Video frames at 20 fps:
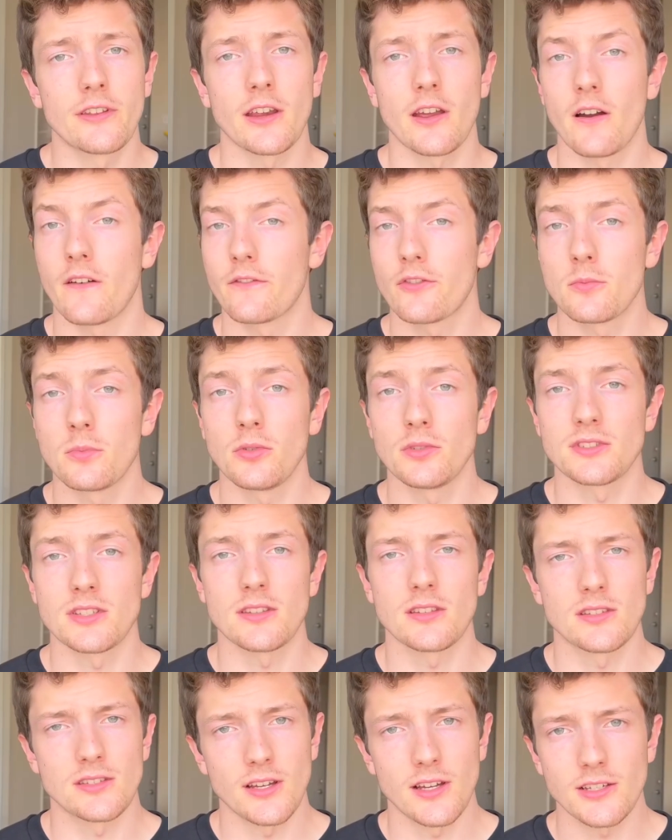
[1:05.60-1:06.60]
and comfortable to
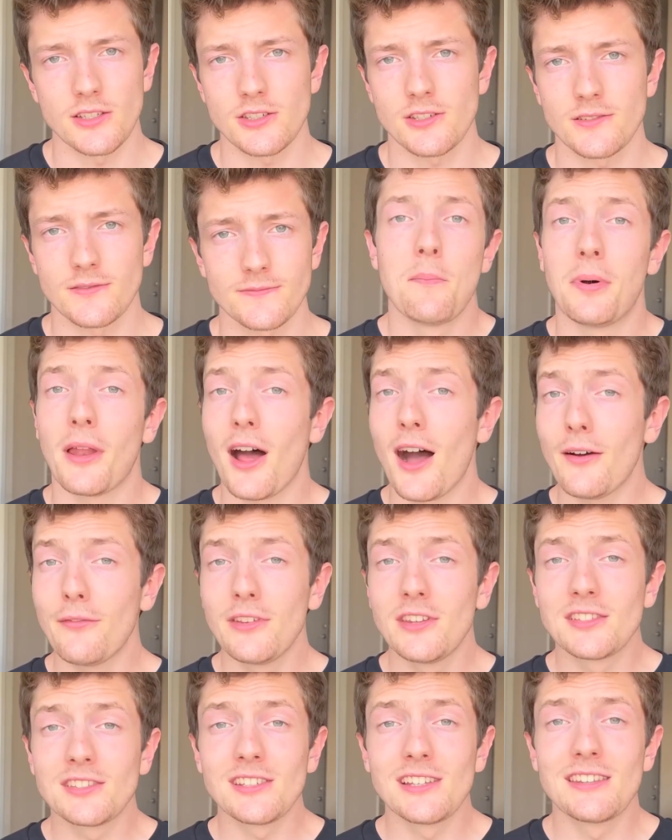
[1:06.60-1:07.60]
the touch. But
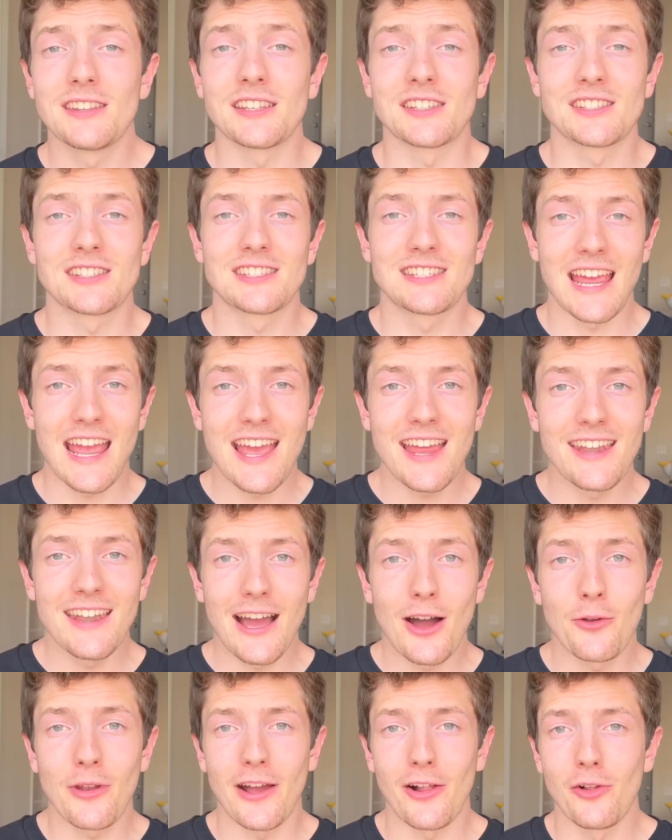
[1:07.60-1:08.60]
obviously the
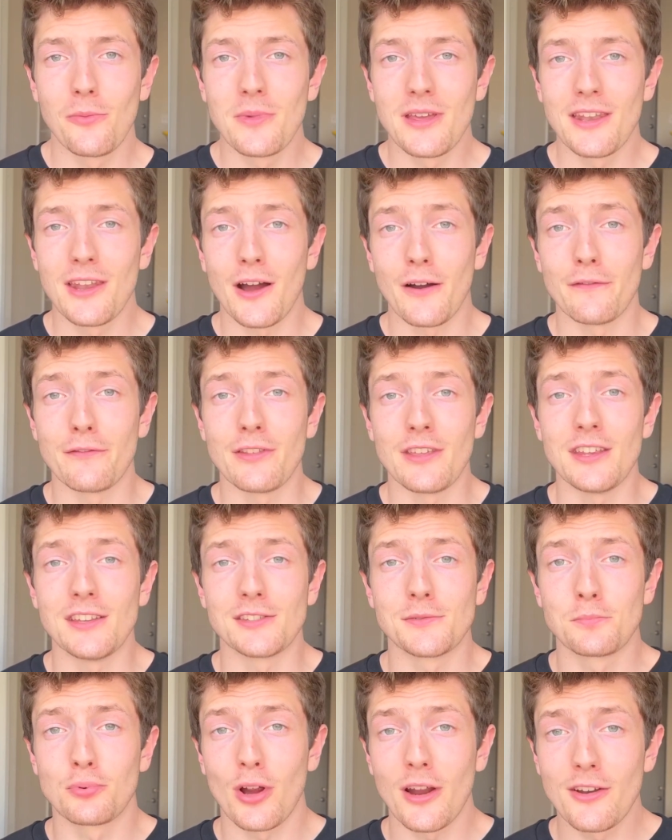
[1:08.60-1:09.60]
standout element of these
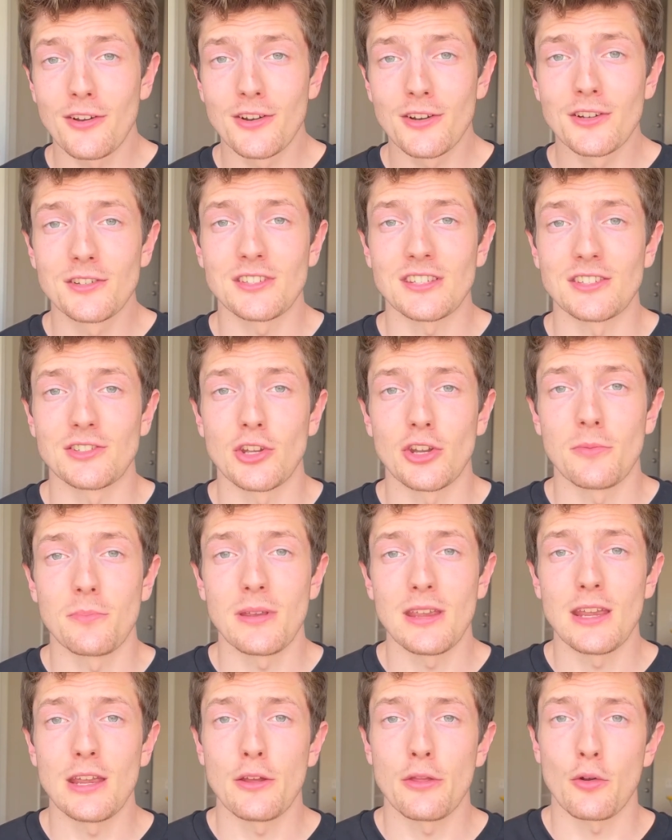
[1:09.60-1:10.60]
Predators is gonna
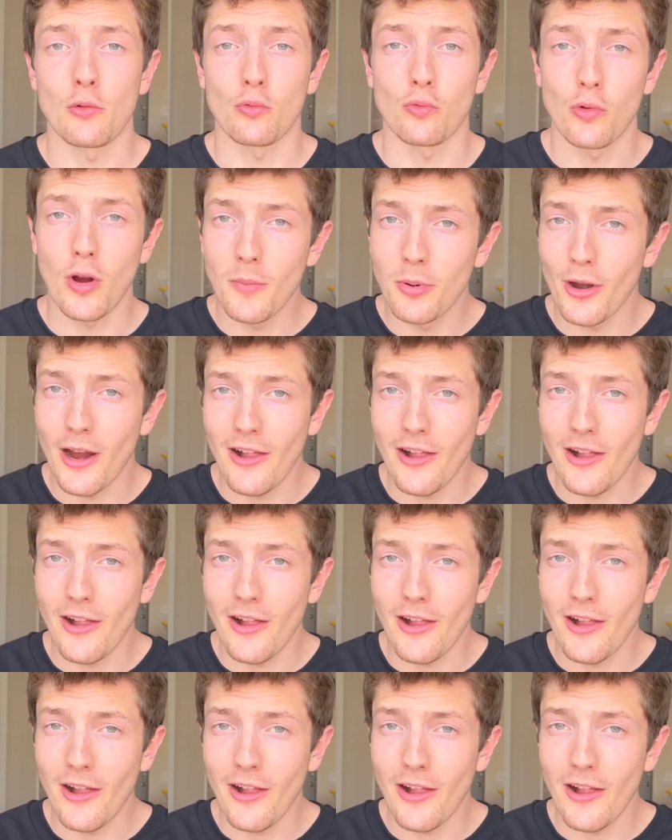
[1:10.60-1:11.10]
be the rubber